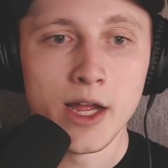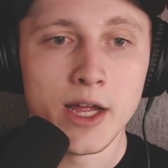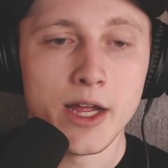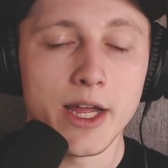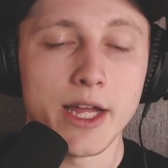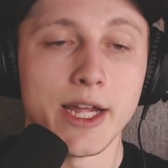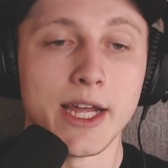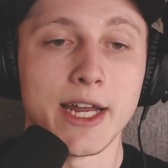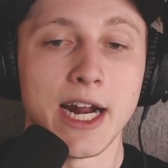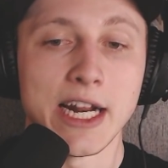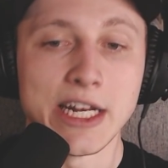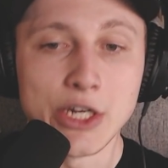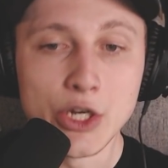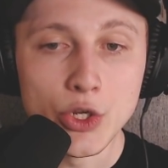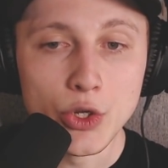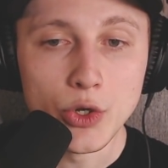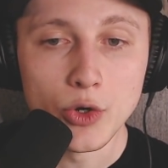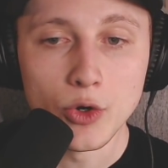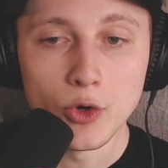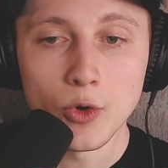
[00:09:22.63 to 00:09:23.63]
And I
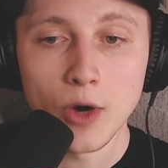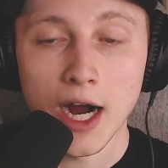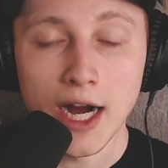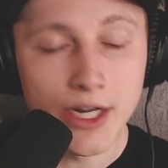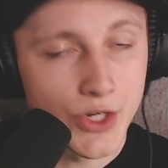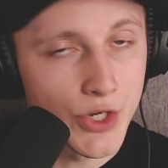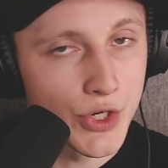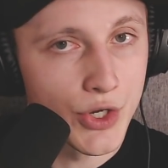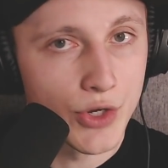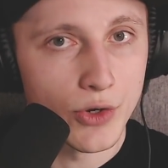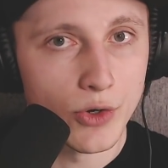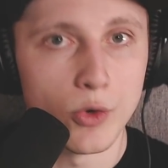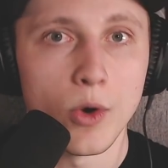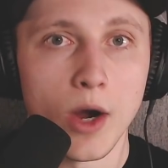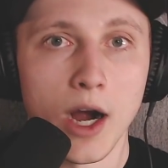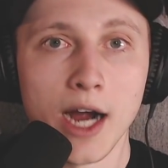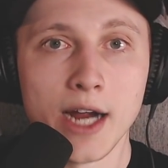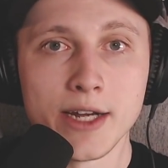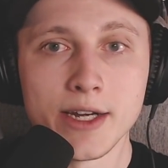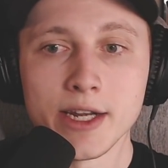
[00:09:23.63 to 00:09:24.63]
knew I
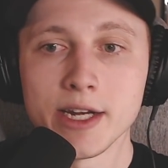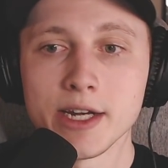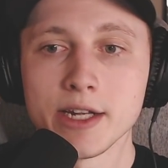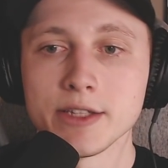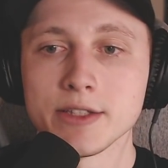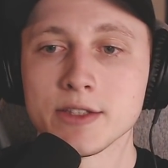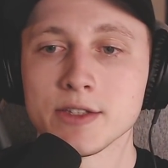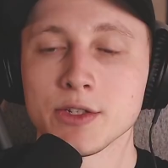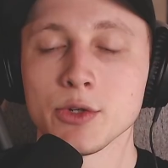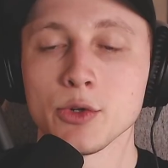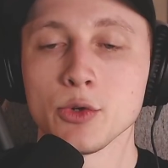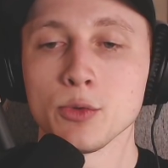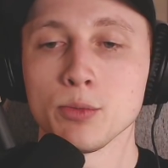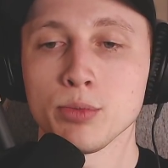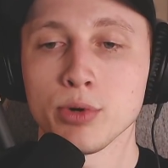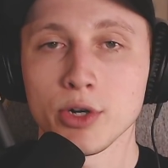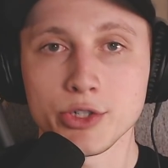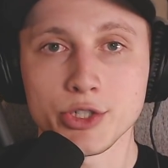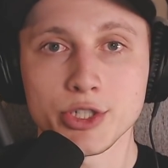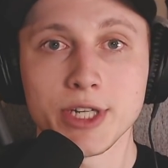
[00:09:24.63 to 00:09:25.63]
needed to
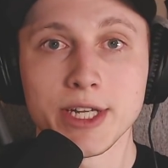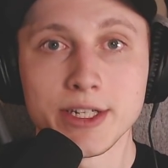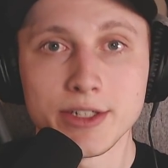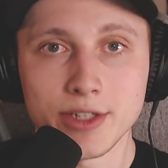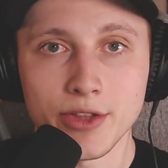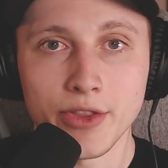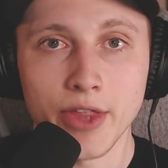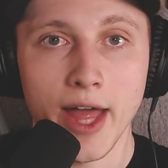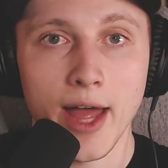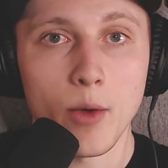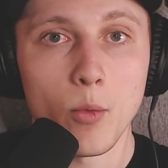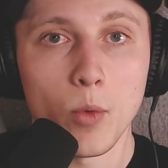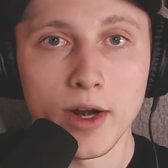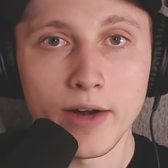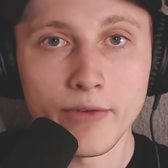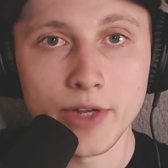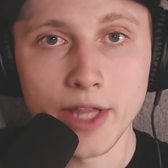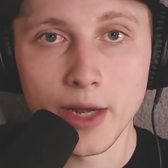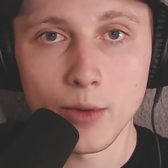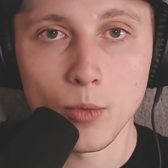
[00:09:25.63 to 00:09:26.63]
push into that,
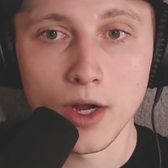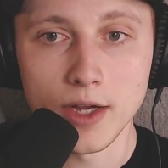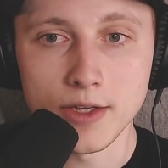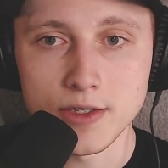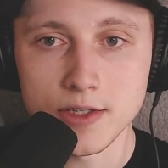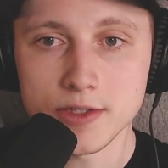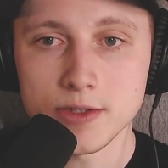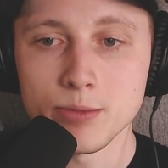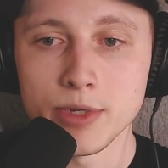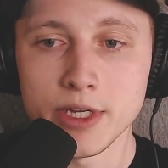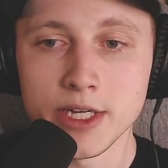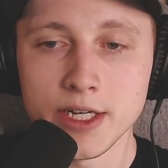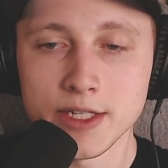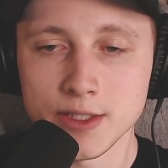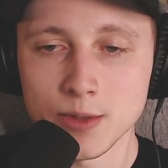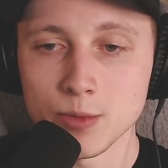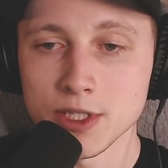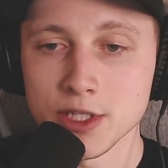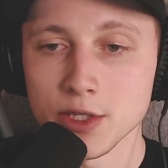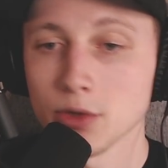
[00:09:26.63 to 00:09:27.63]
whatever that was, because it
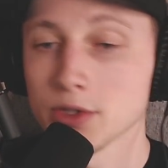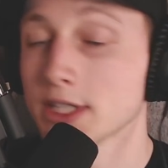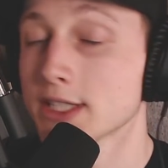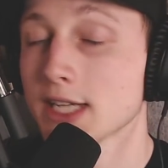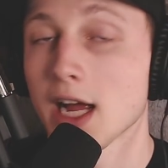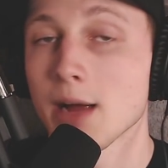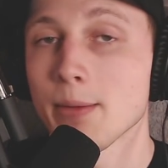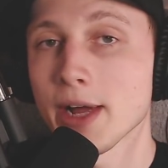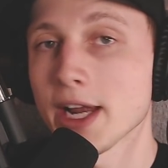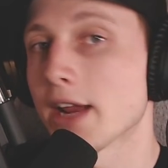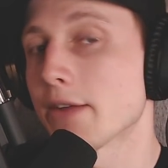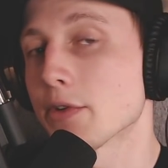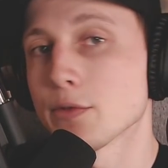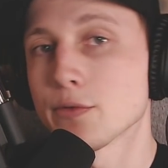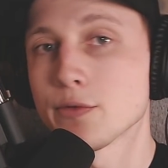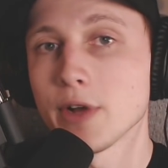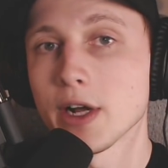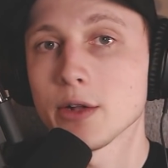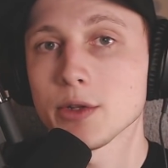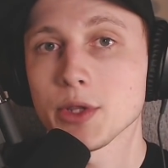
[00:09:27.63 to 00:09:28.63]
was the only time I'd ever
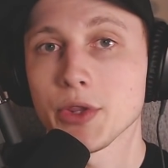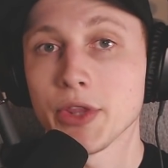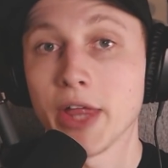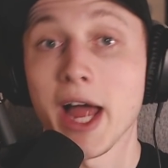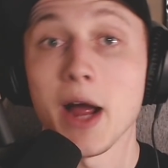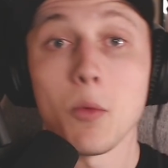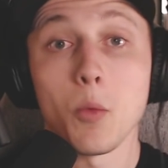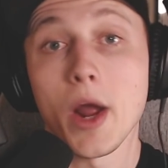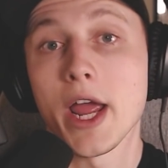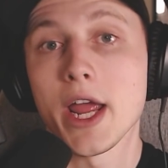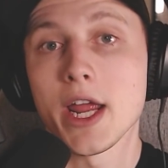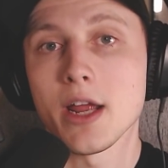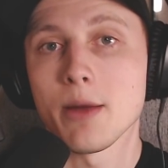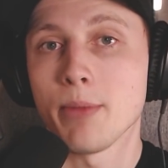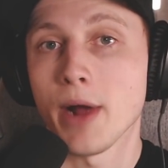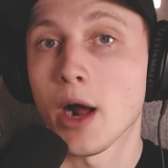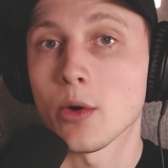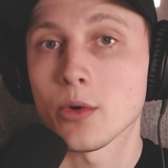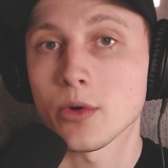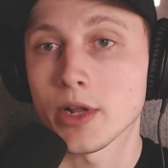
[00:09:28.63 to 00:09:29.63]
felt that way
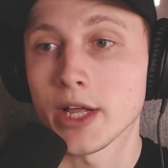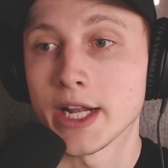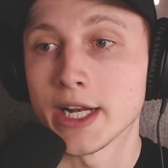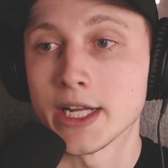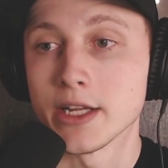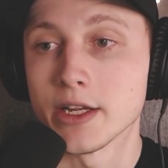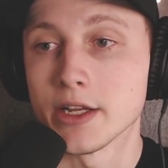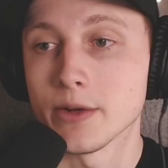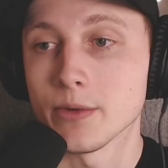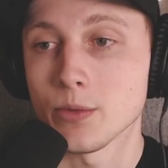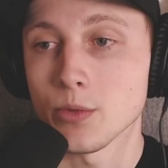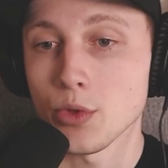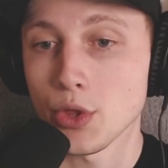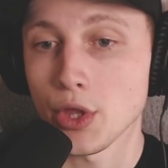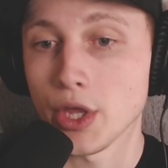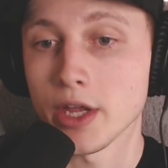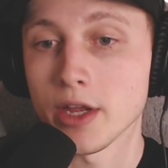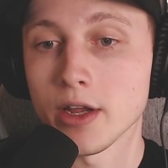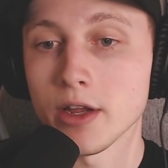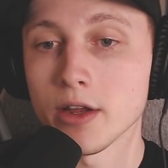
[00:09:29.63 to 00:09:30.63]
about
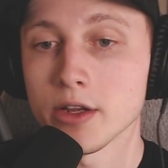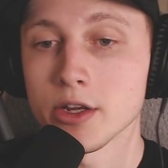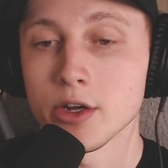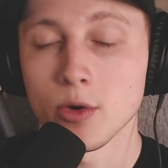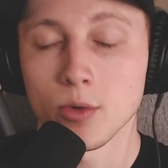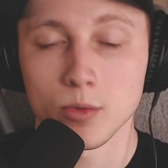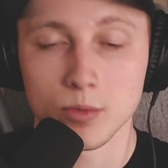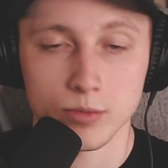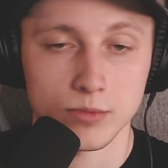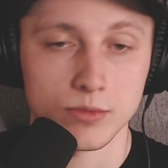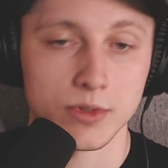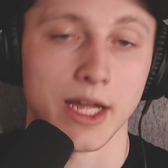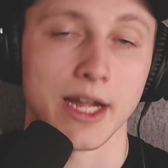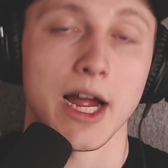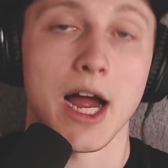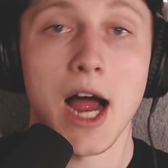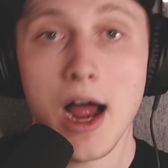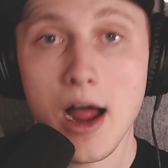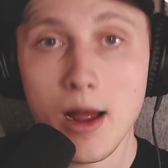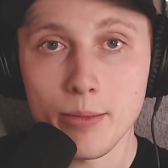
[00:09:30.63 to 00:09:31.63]
anything, you know, like a
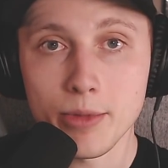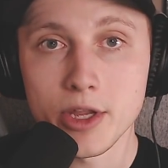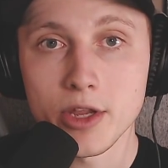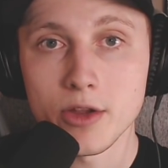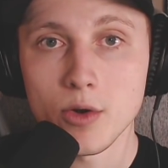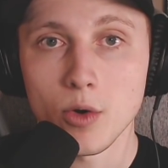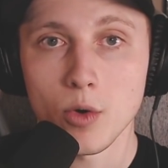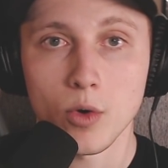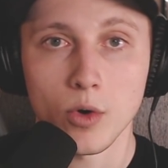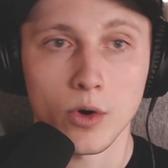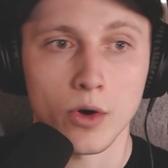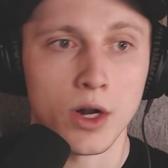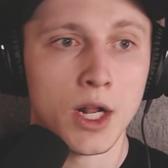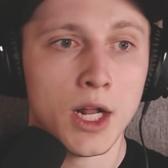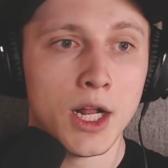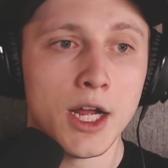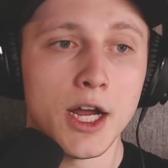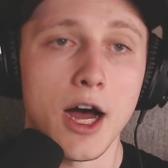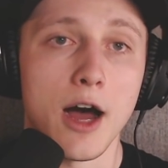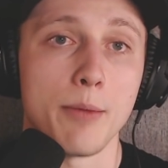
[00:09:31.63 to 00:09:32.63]
hobby or
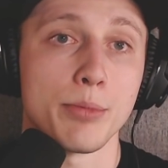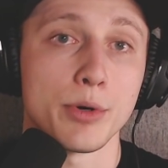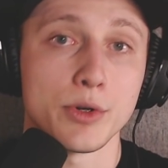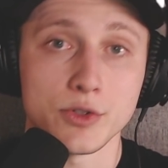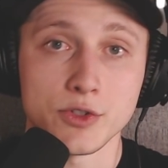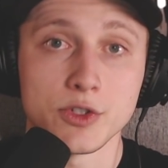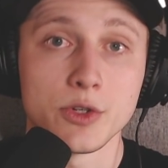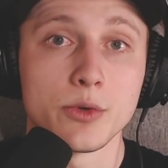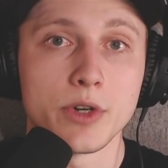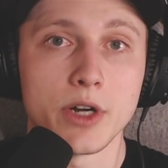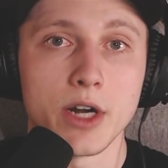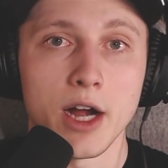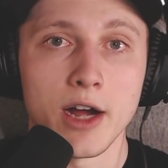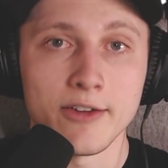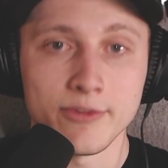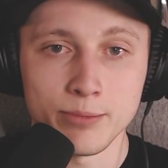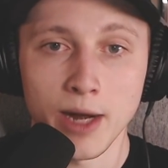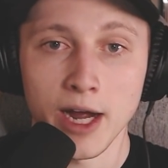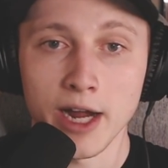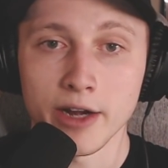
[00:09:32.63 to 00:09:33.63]
a pursuit
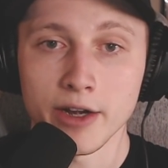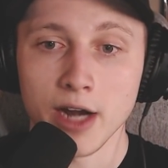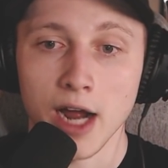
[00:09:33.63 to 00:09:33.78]
of mine.